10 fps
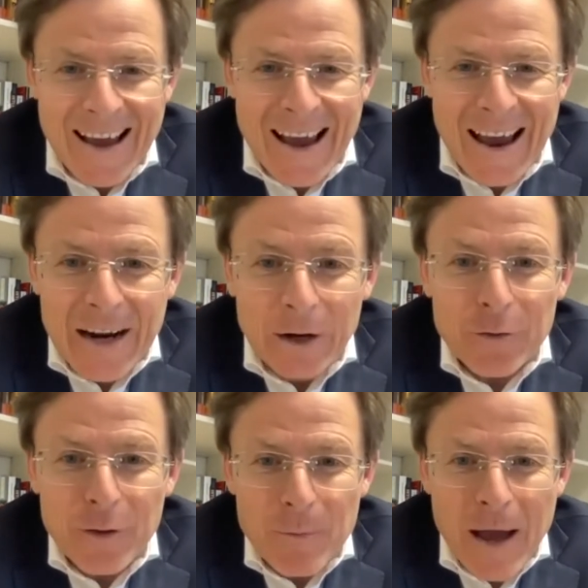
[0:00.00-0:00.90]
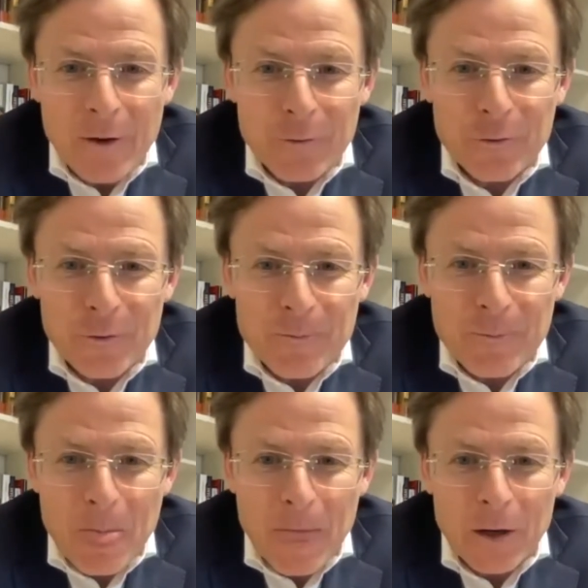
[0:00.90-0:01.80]
none of them have
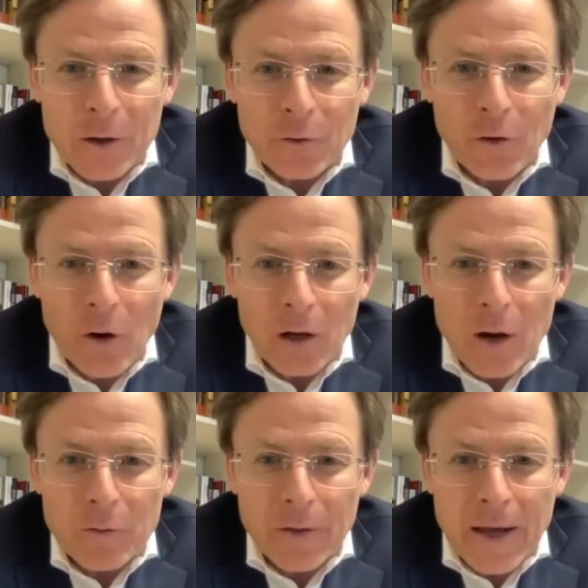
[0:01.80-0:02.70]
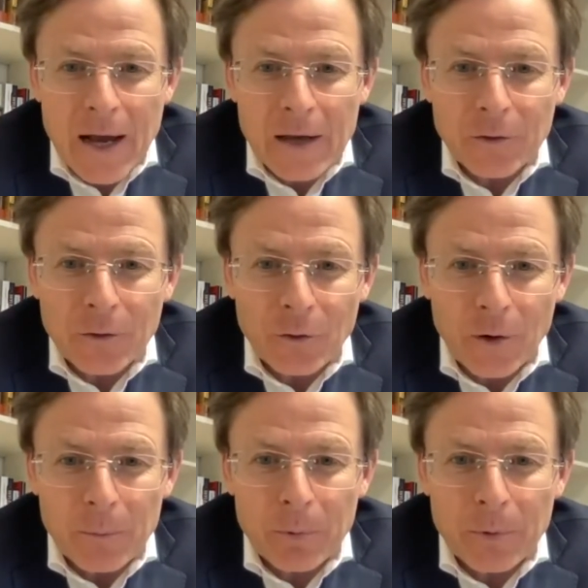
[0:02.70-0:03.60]
control over the Gaza
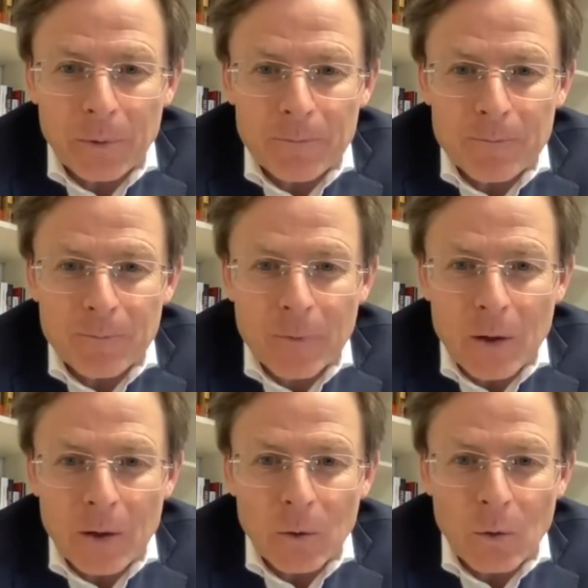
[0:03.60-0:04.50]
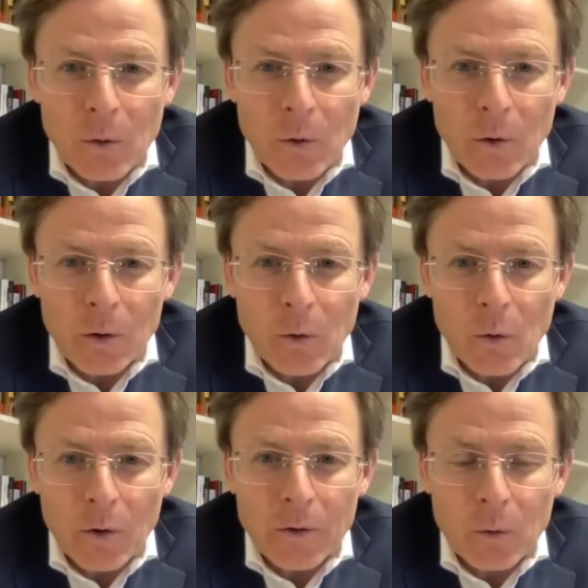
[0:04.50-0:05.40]
Strip
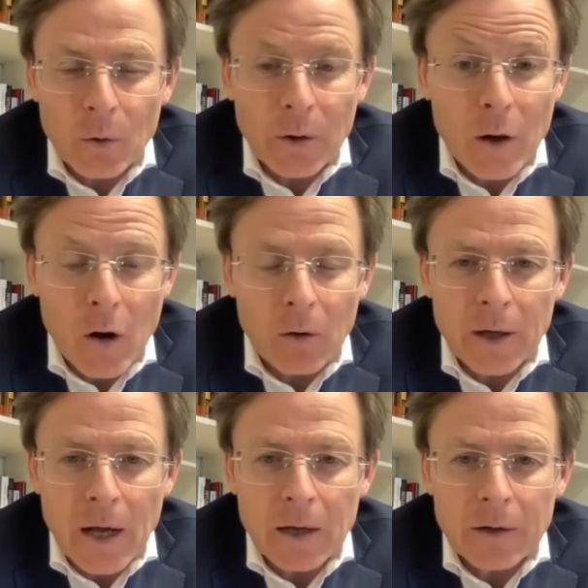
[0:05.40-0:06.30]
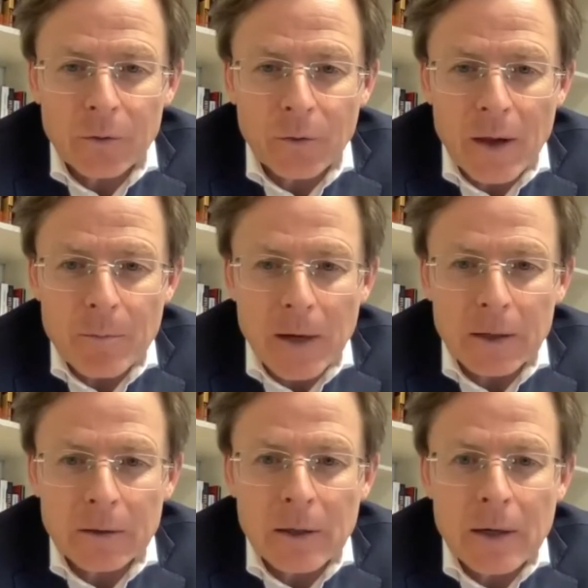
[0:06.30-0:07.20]
or the Golan Heights, for that matter.